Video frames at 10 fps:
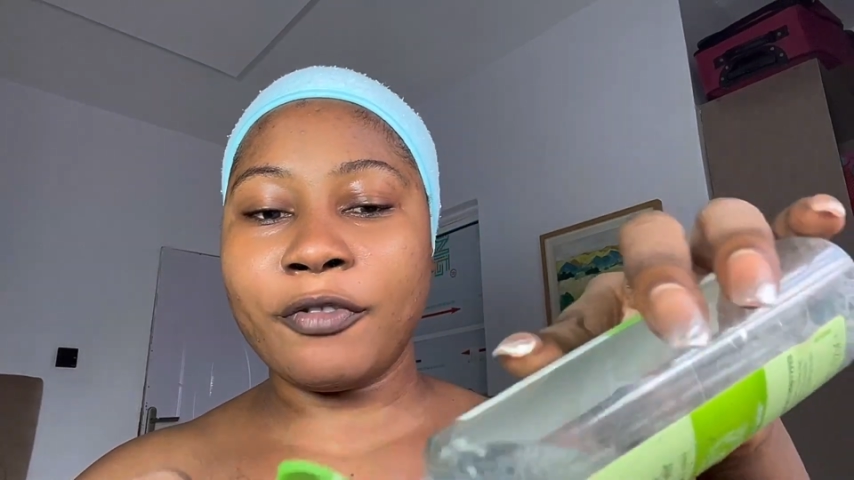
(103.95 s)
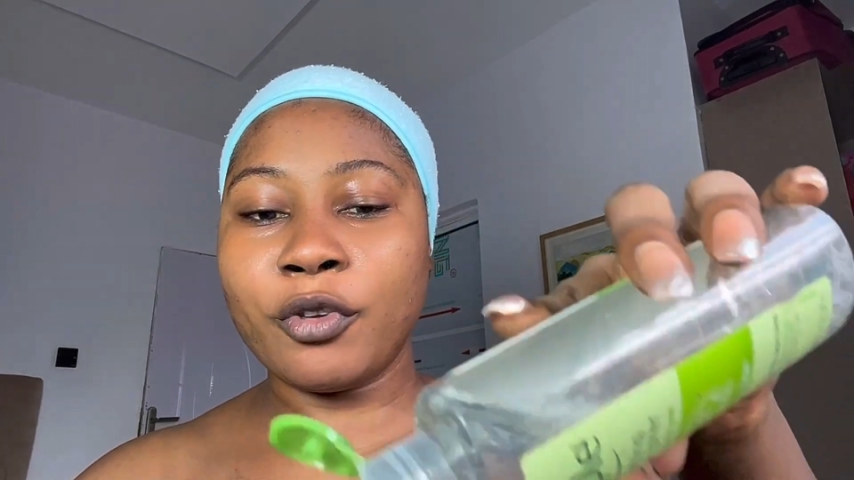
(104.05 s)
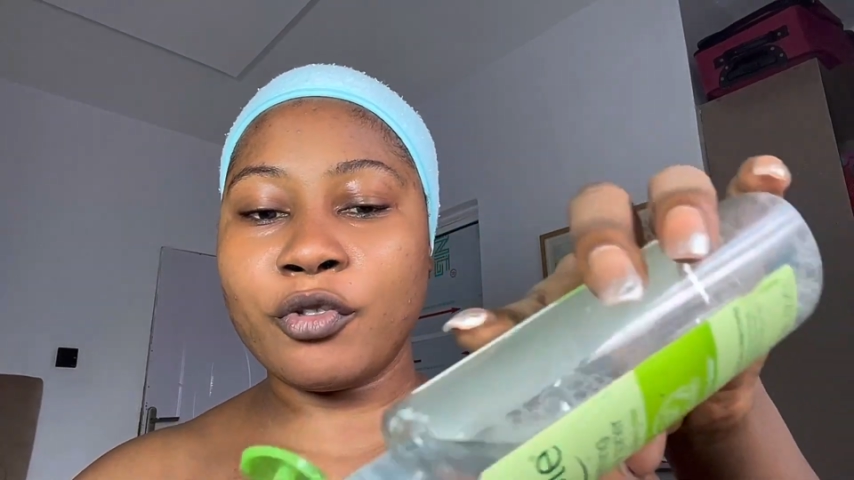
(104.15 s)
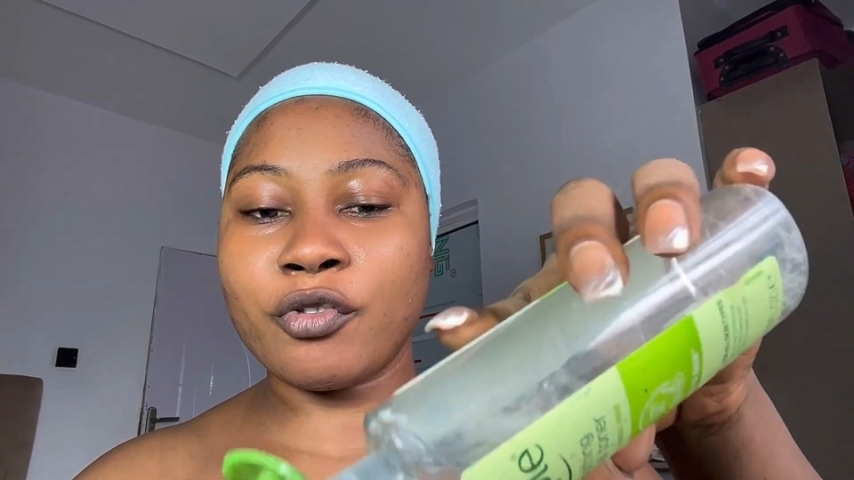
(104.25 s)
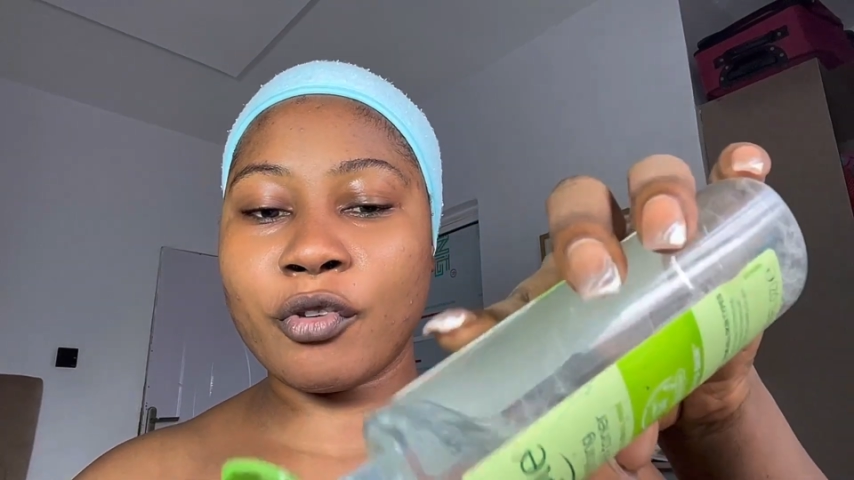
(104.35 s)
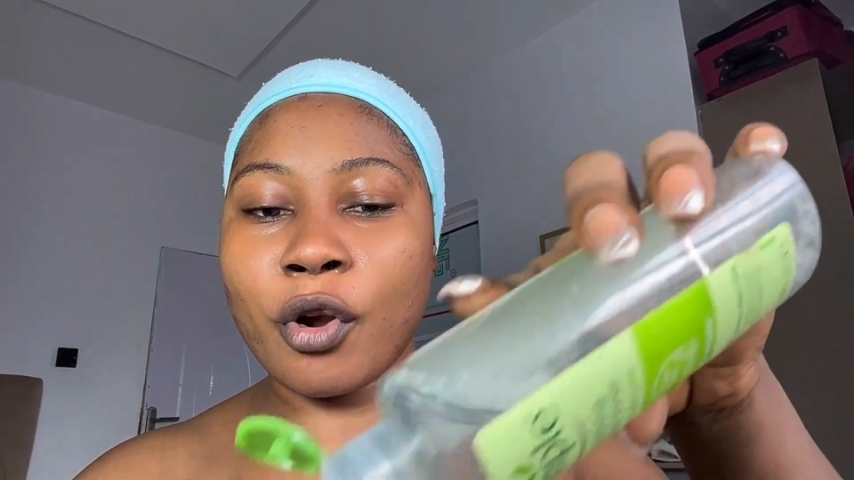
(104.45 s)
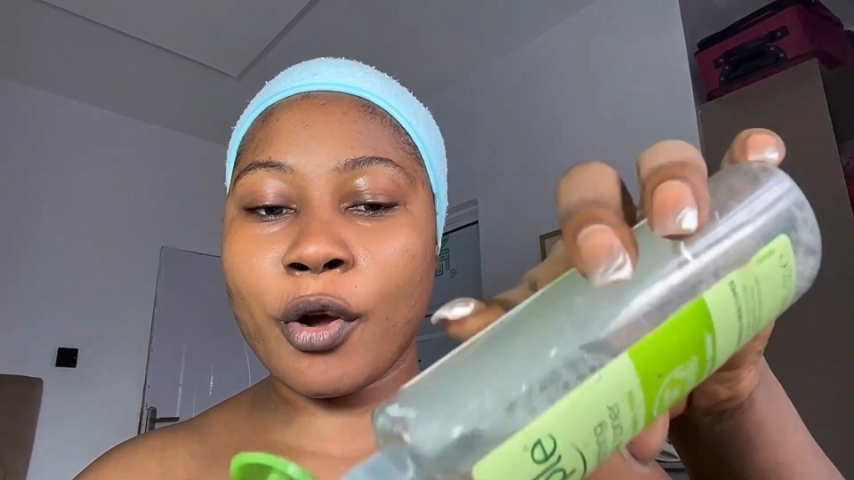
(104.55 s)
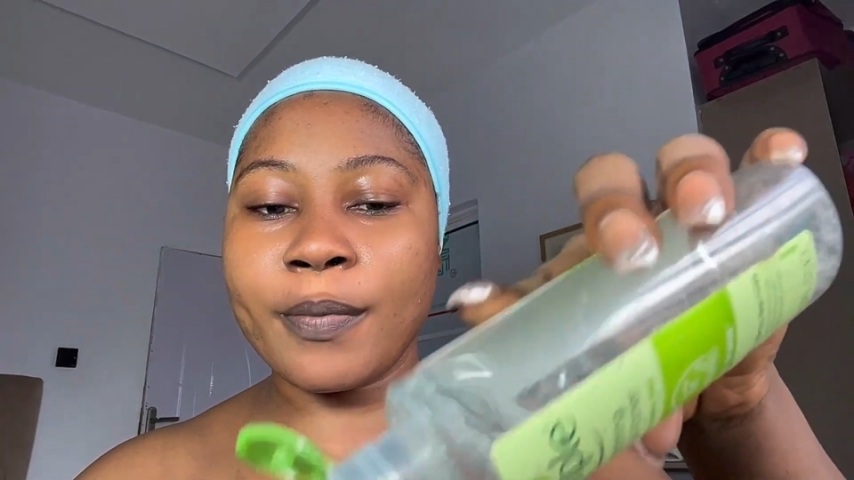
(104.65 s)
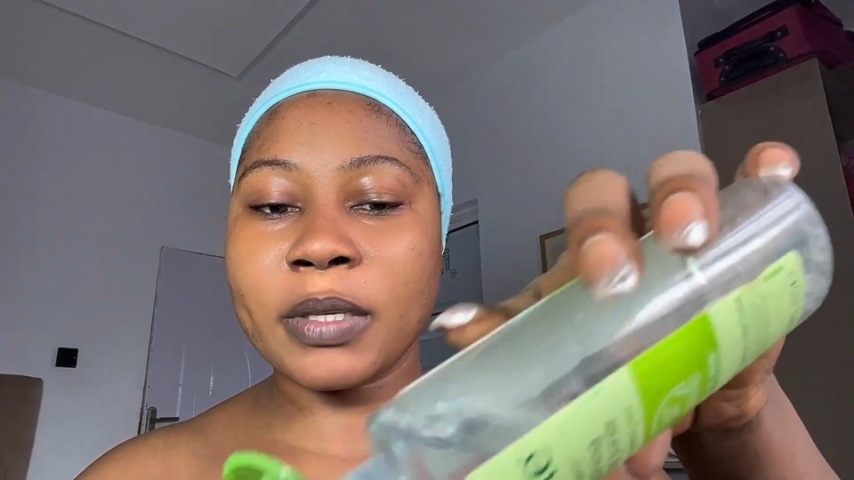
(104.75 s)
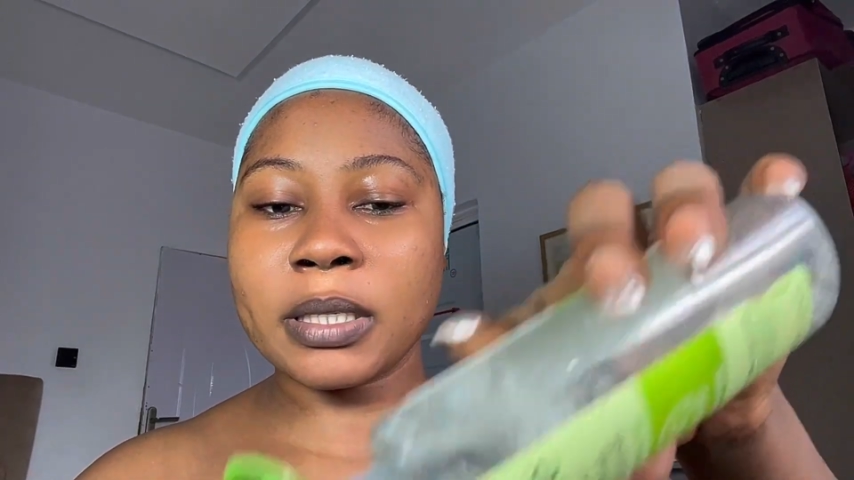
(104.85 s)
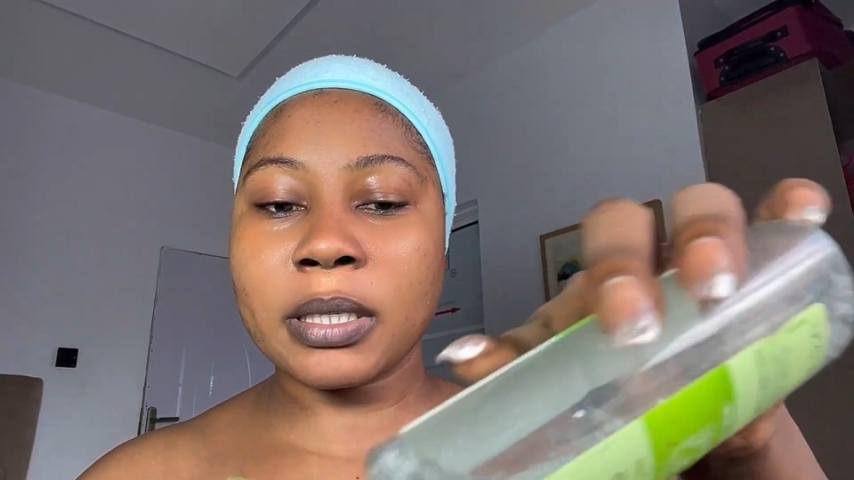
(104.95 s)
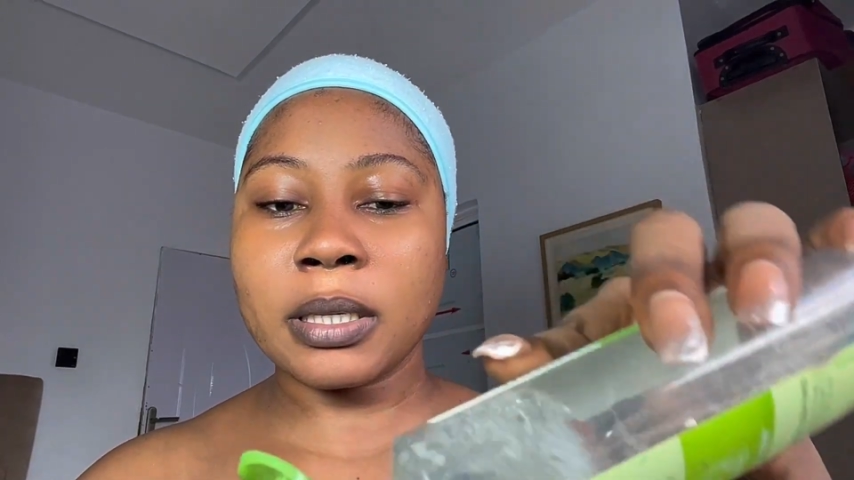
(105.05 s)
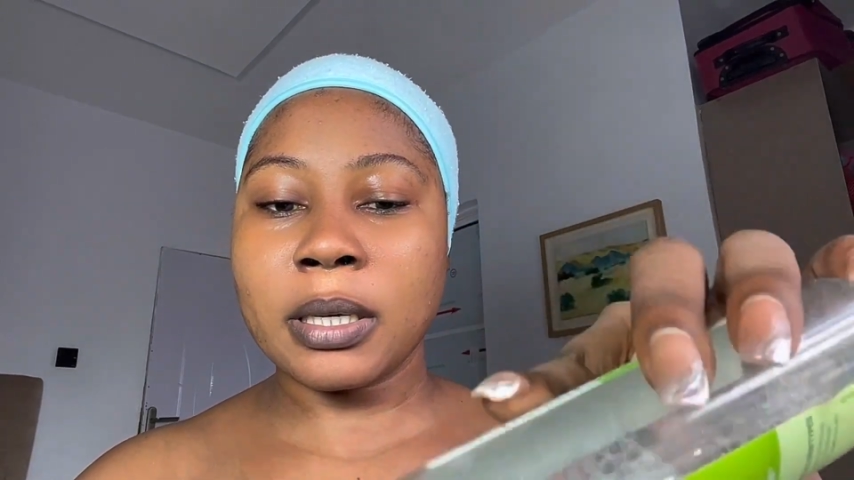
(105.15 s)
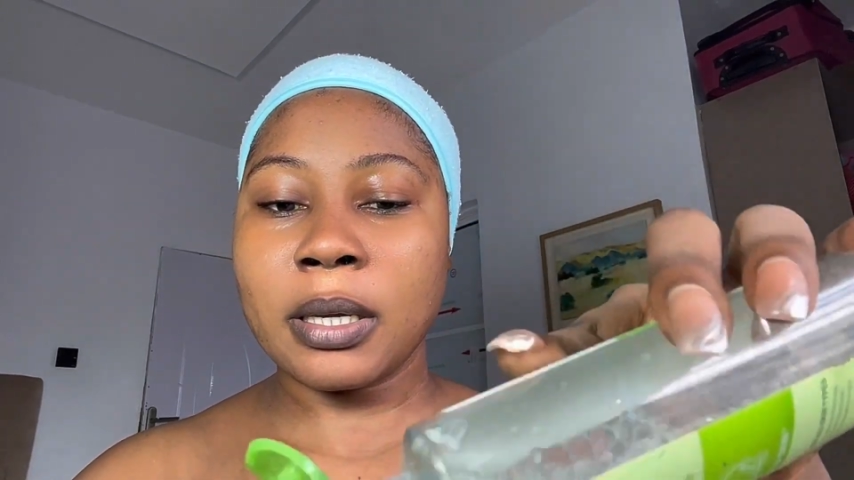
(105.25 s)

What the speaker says: few drops